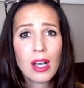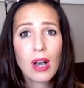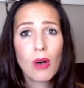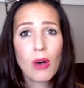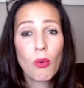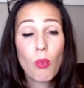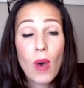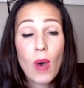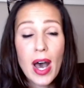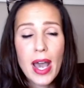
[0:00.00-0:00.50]

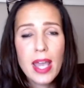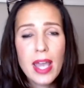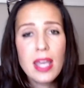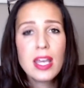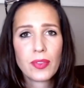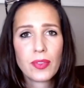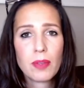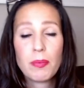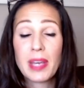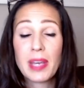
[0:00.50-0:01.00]
Why?
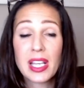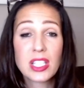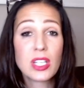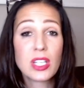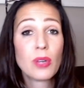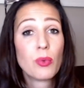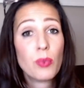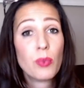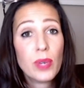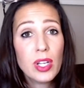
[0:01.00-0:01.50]
Because a
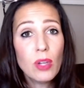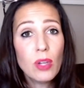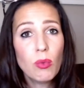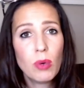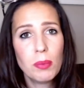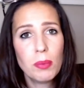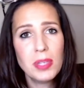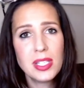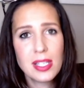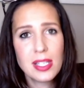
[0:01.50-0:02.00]
real
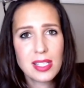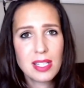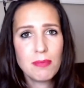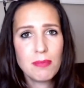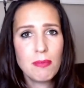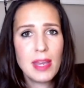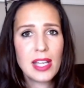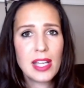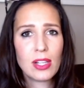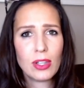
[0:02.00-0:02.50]
woman doesn't
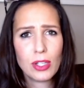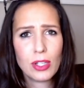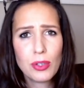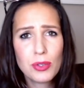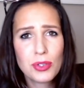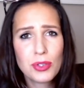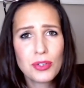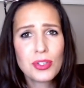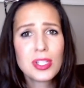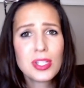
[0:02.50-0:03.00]
make
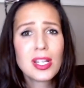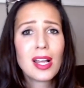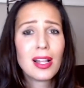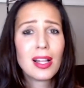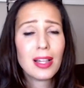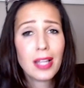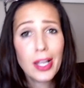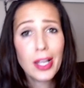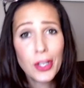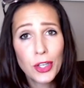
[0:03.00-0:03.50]
losers
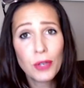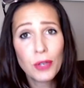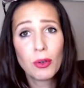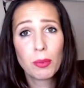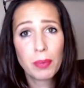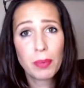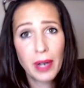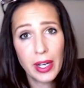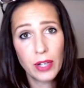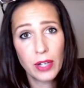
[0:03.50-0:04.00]
like you a
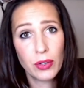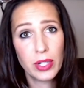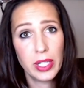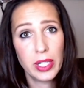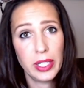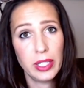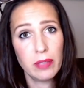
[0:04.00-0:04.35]
priority.